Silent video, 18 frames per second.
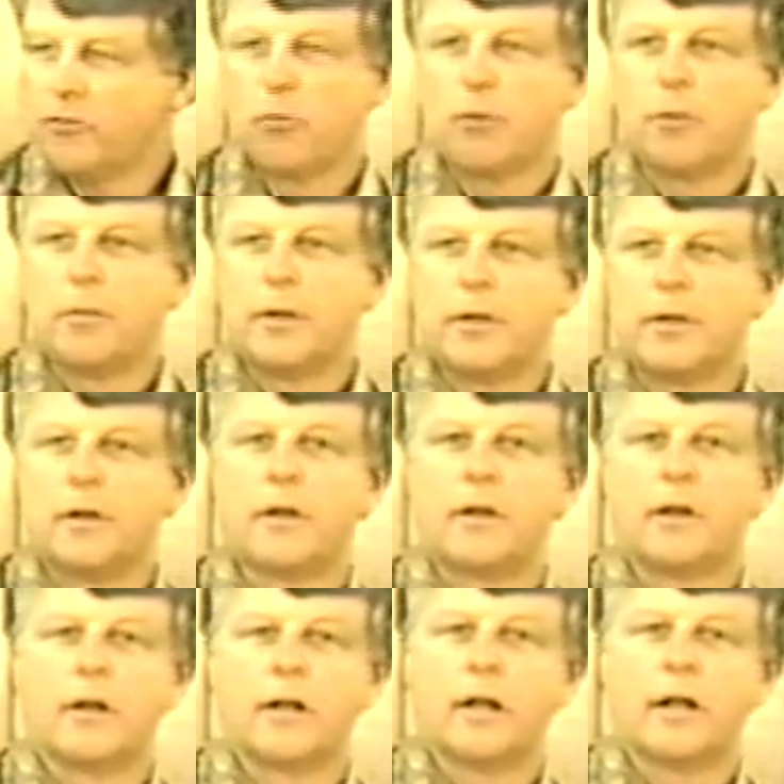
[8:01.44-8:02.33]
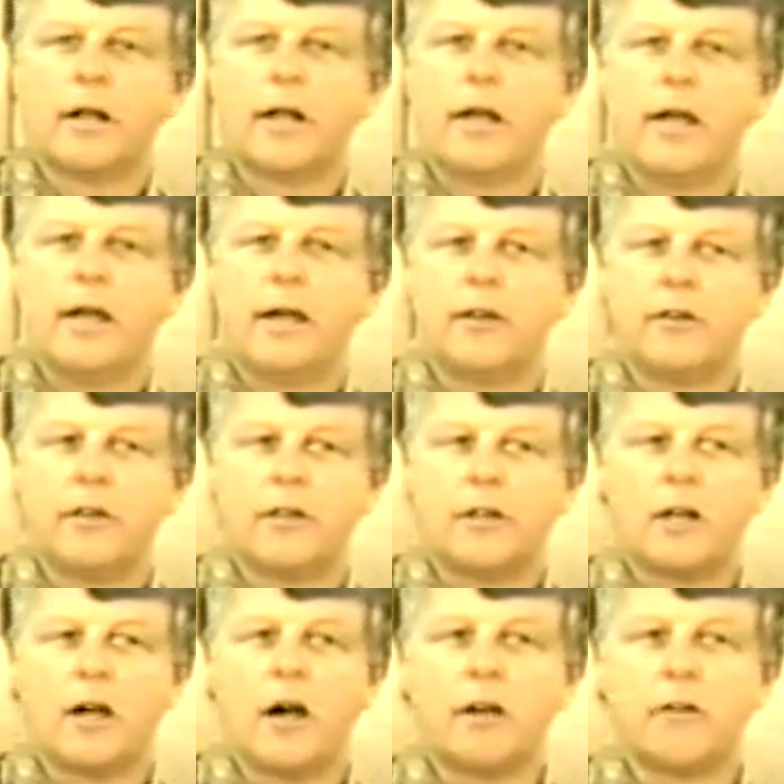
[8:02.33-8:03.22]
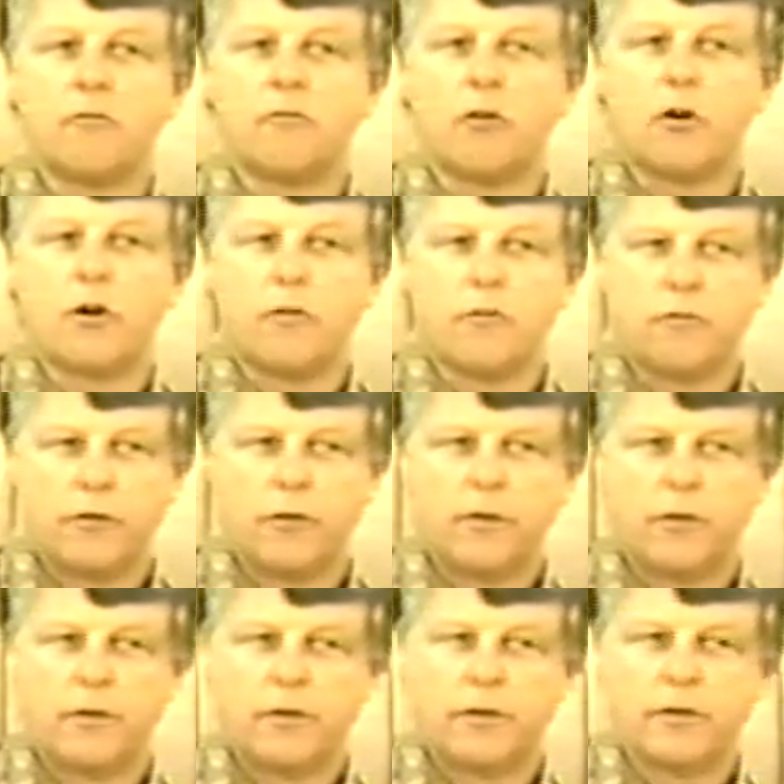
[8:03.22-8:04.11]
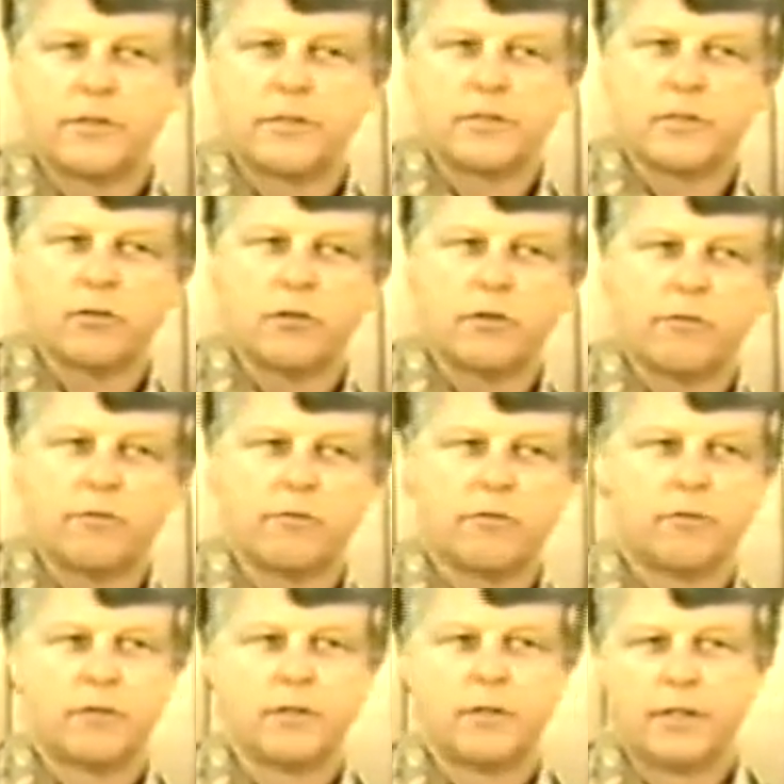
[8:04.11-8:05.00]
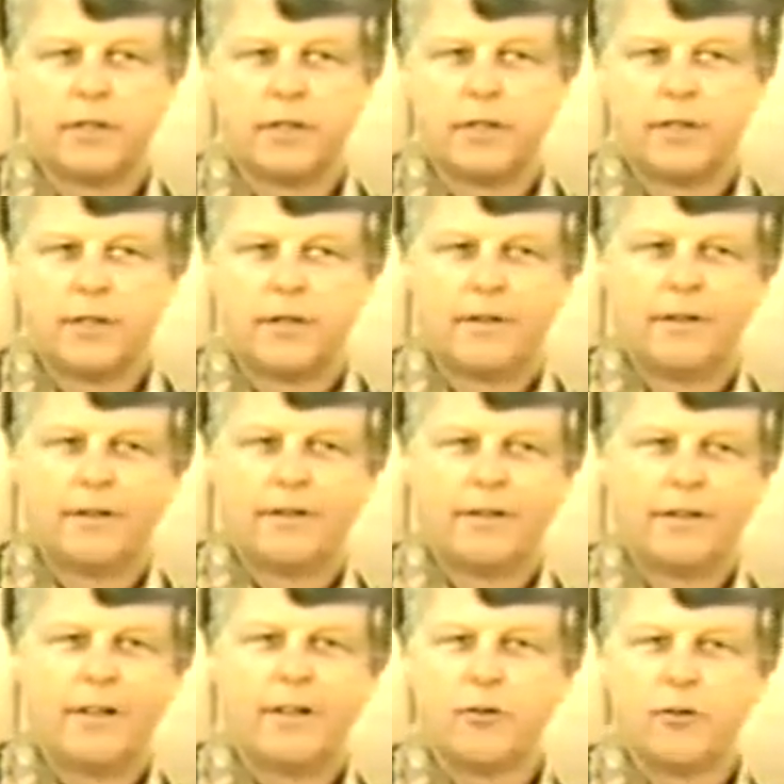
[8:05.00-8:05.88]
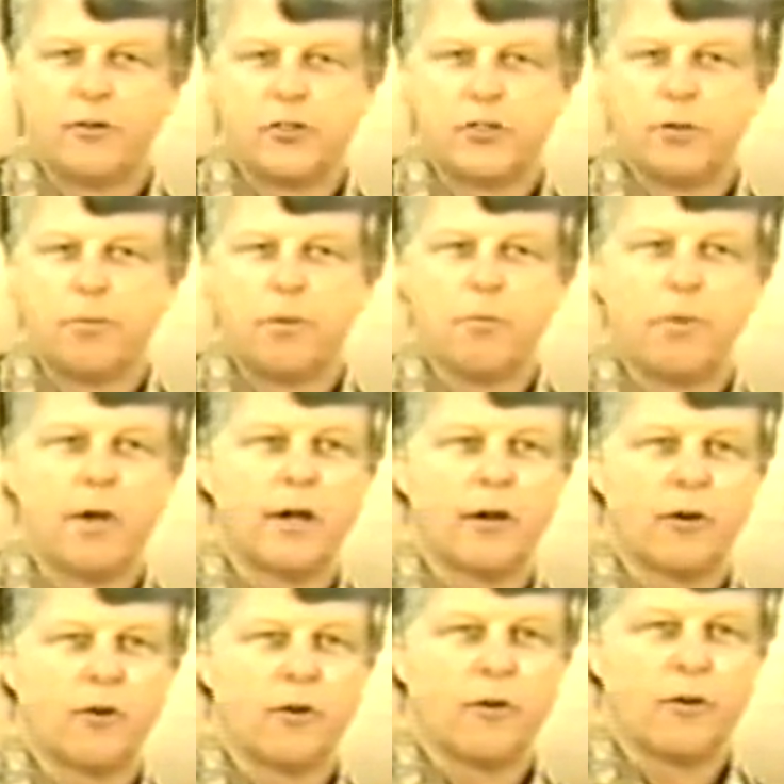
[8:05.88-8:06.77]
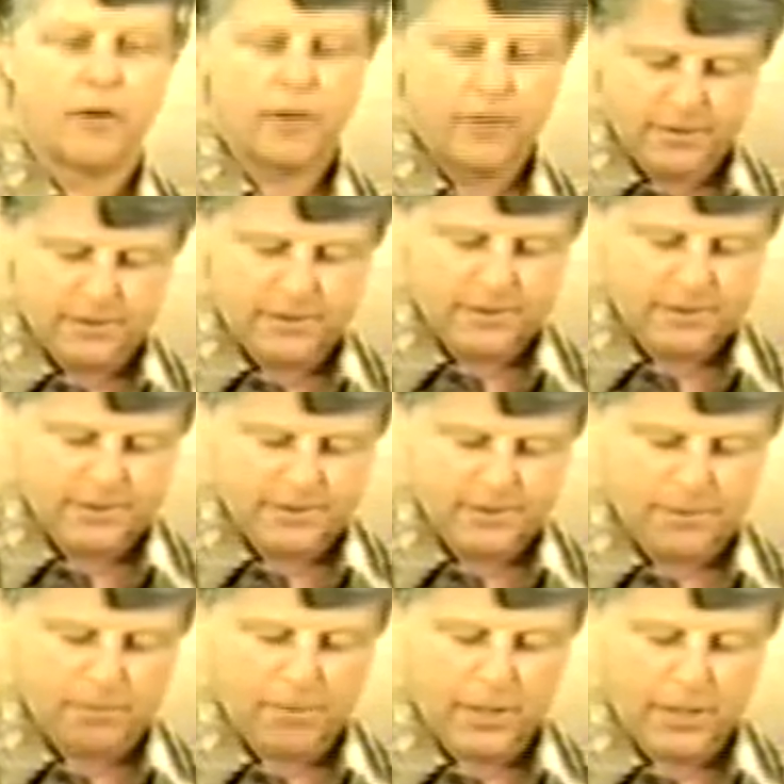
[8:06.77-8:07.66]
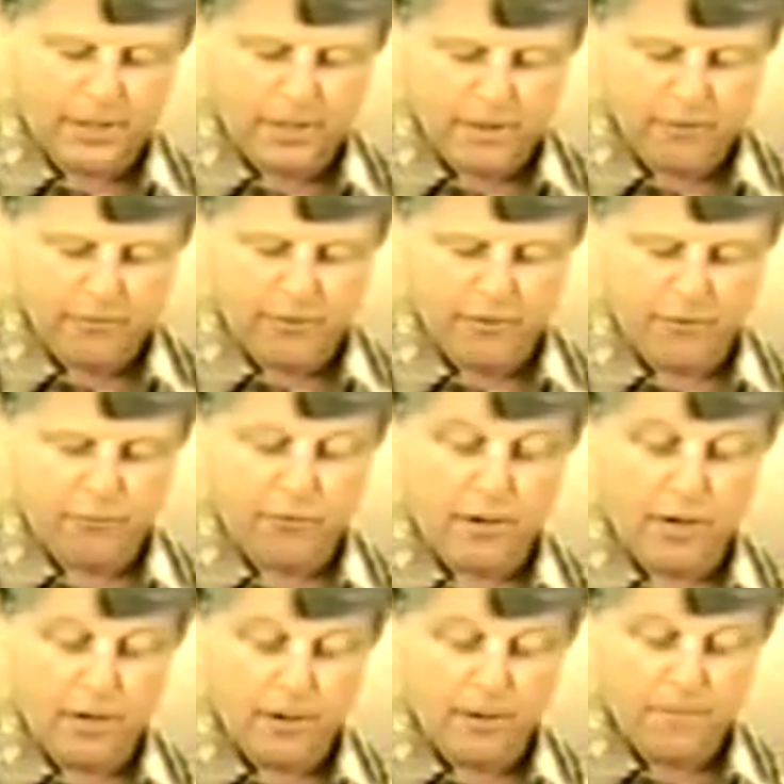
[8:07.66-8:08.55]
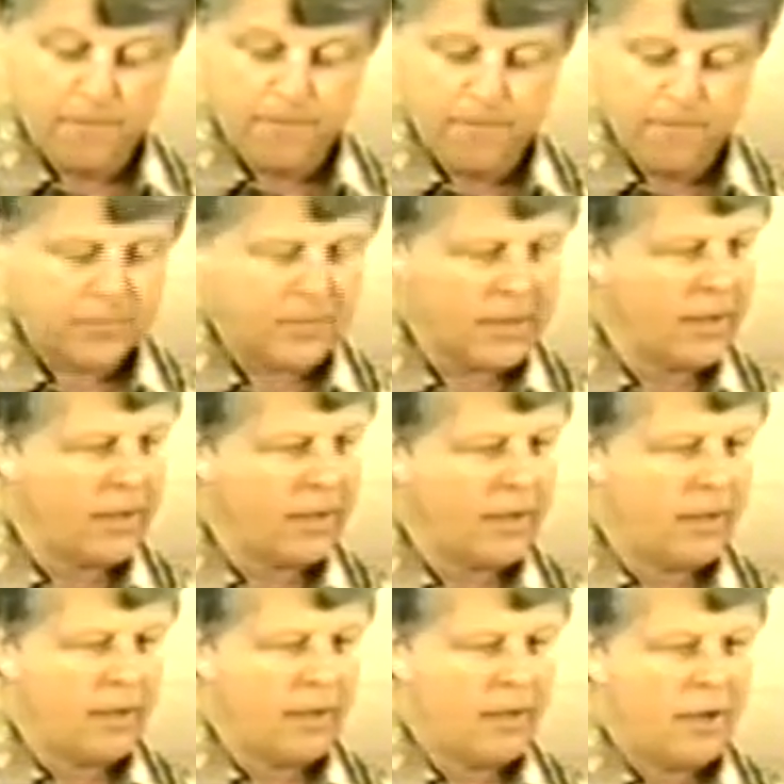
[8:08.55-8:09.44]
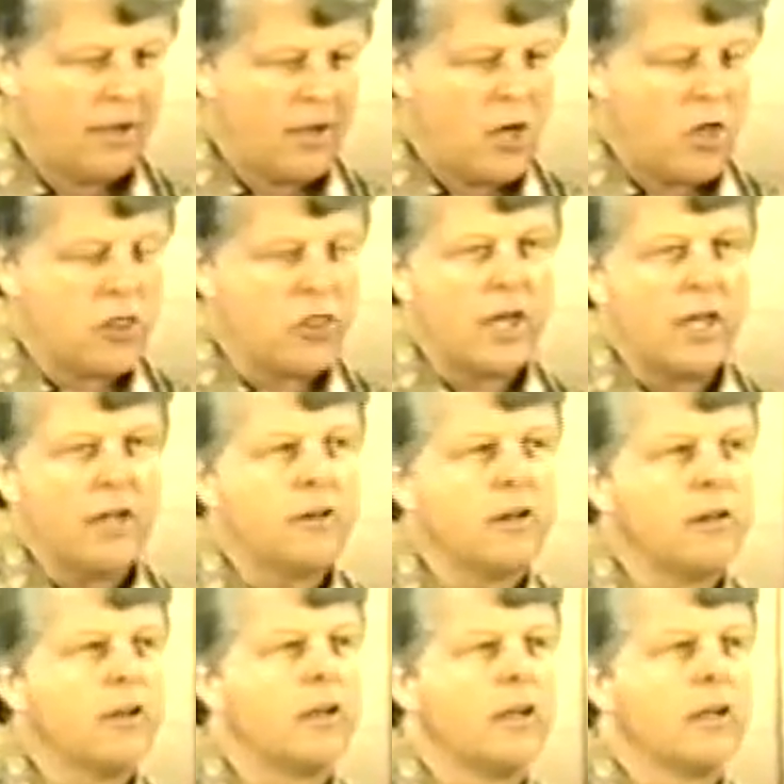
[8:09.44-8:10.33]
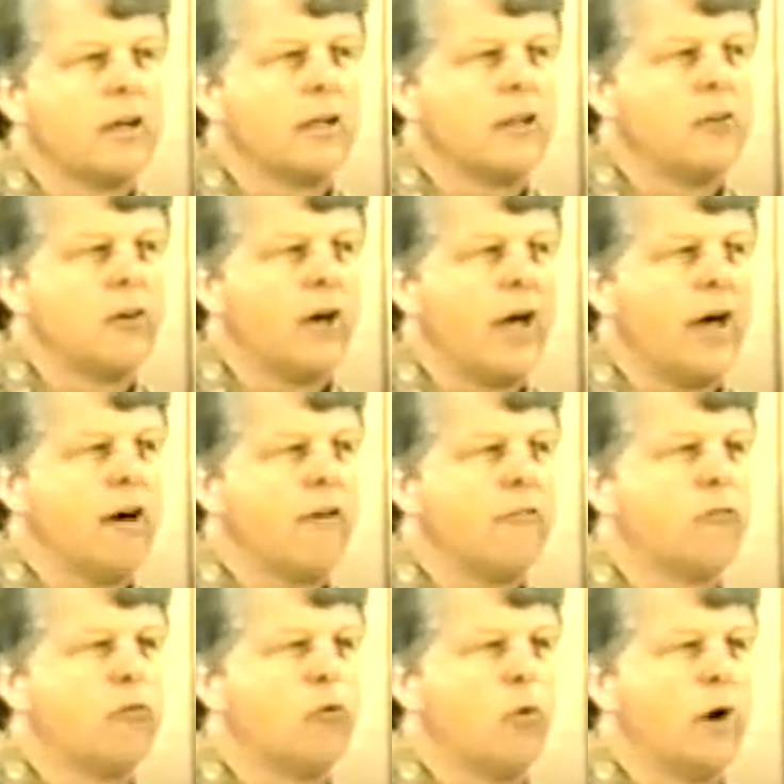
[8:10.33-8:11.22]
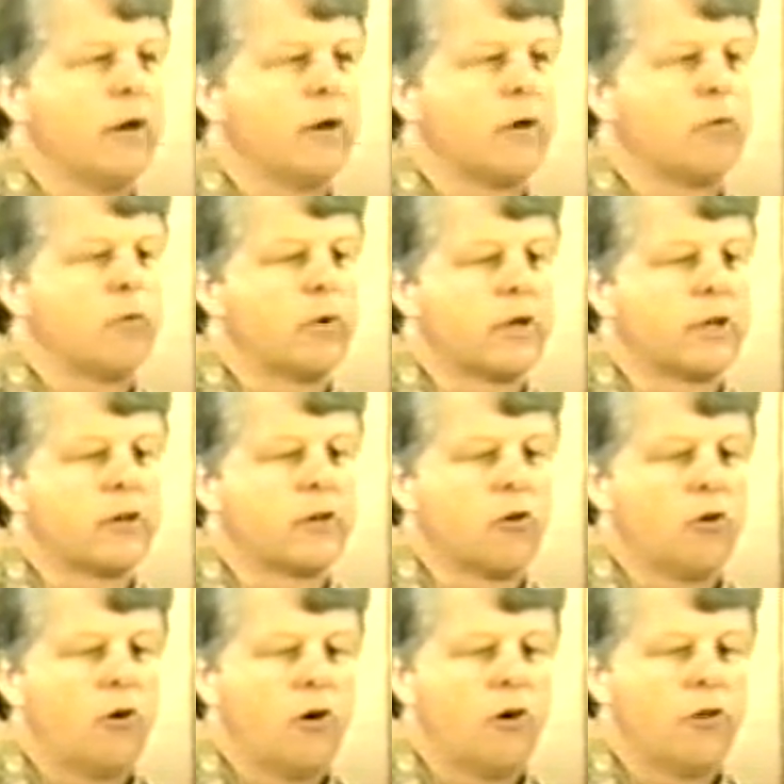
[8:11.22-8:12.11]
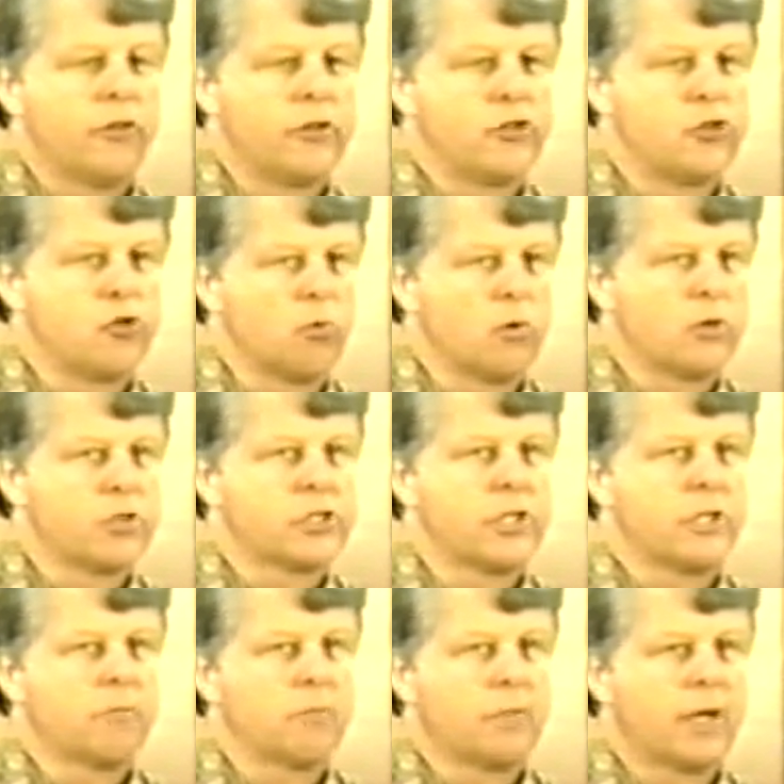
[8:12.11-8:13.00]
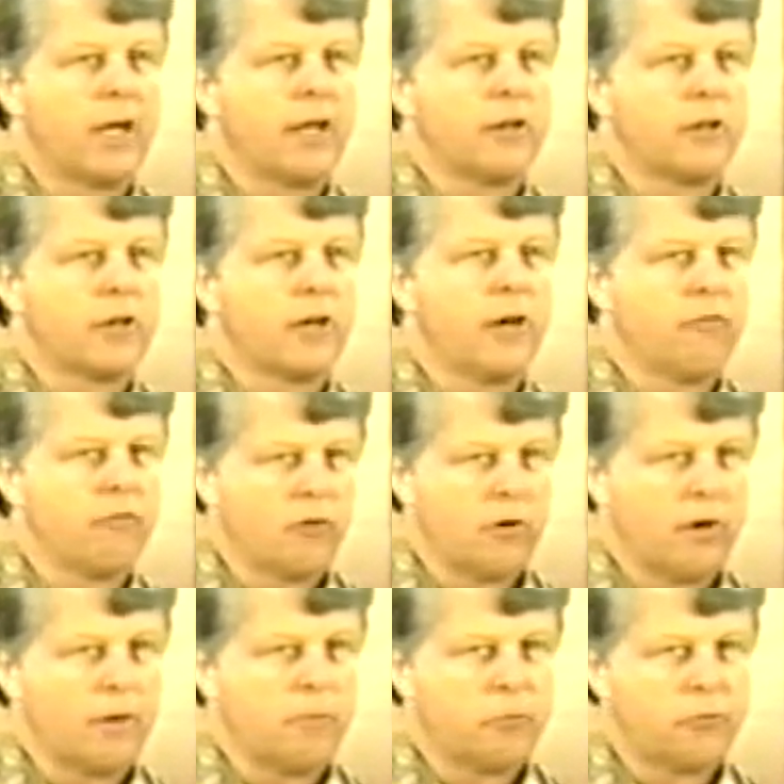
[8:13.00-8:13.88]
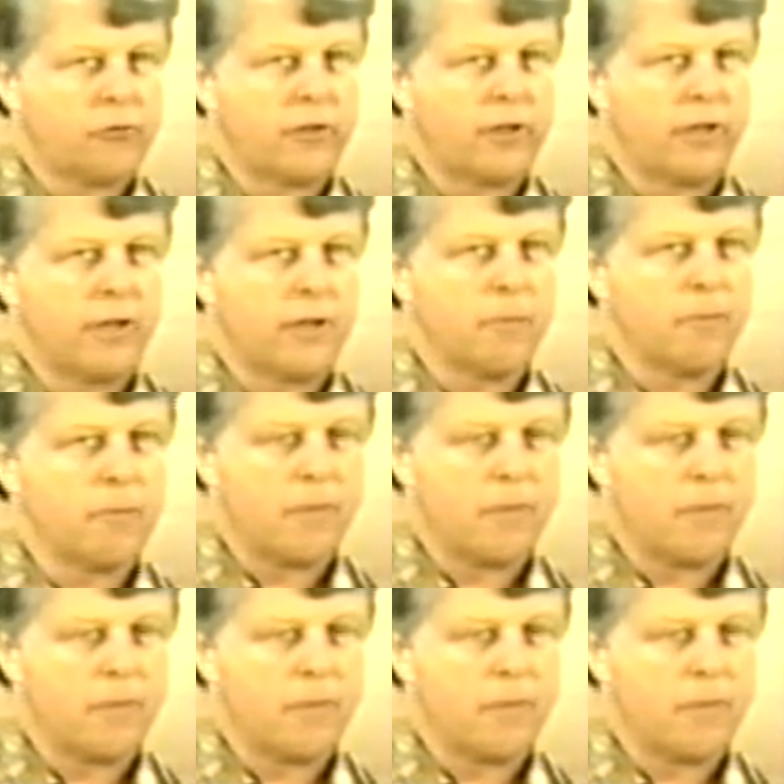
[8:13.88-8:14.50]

woman, and he got involved, sort of another Jimmy Bakker or somebody kind of an affair. And then you have what we could call the Jerusalem Gate cover-up scheme